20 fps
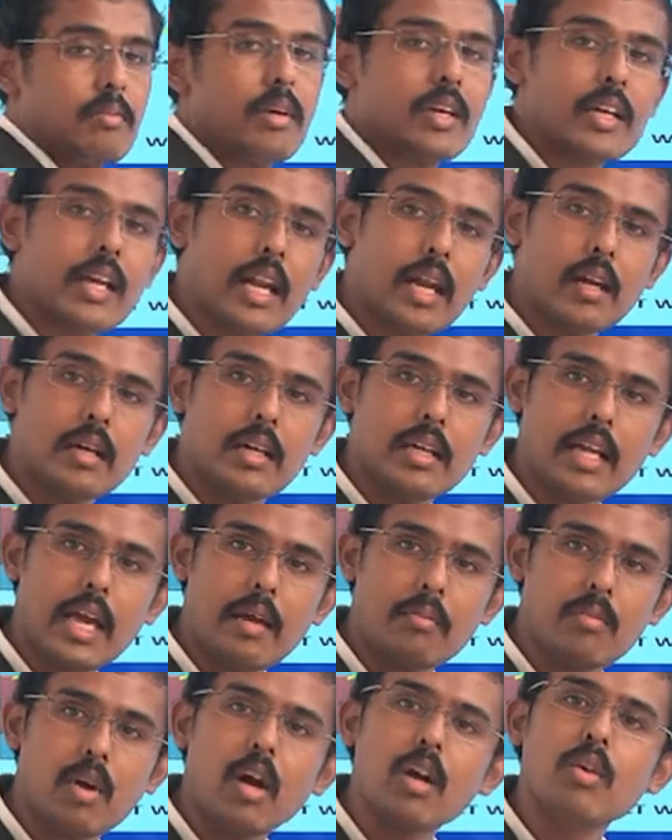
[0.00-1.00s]
But I
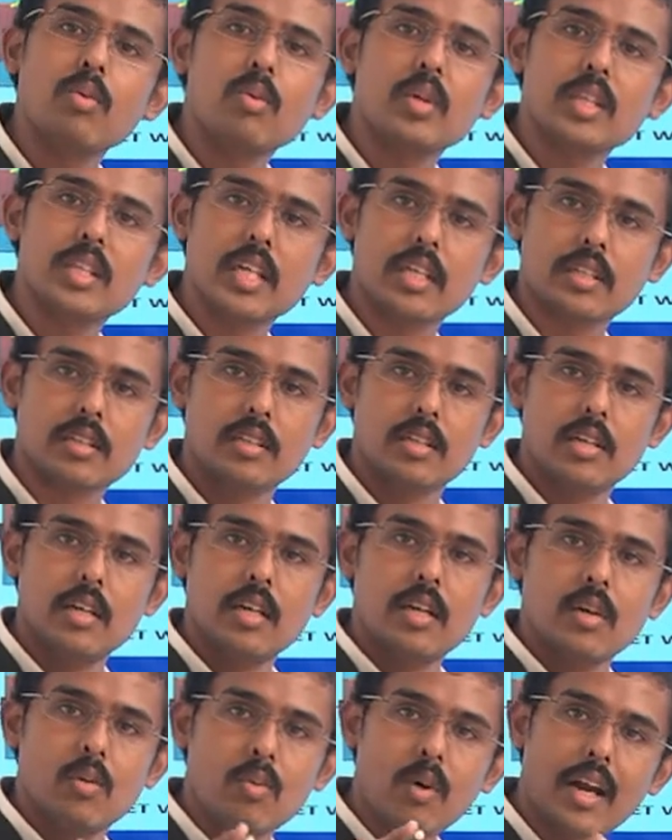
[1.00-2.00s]
am not doing that.
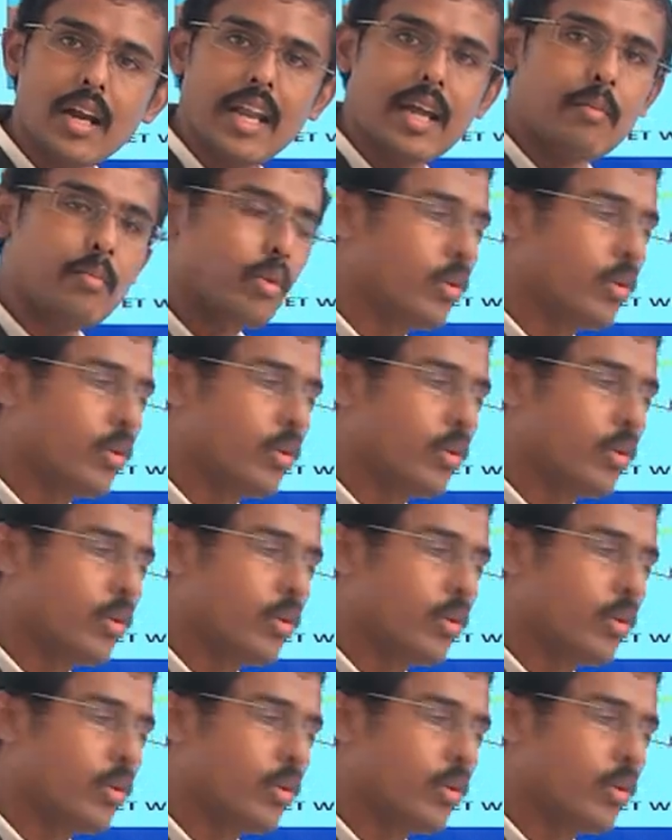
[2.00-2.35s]
What I am